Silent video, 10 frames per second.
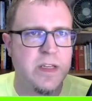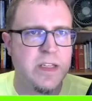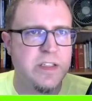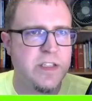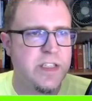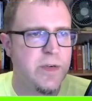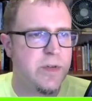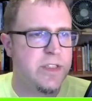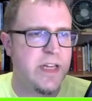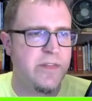let's just see where
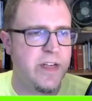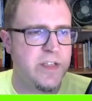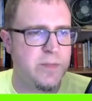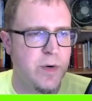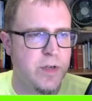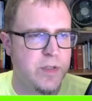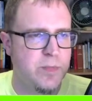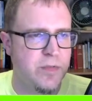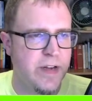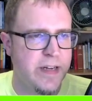this navigation bar is
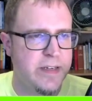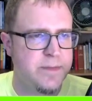provided.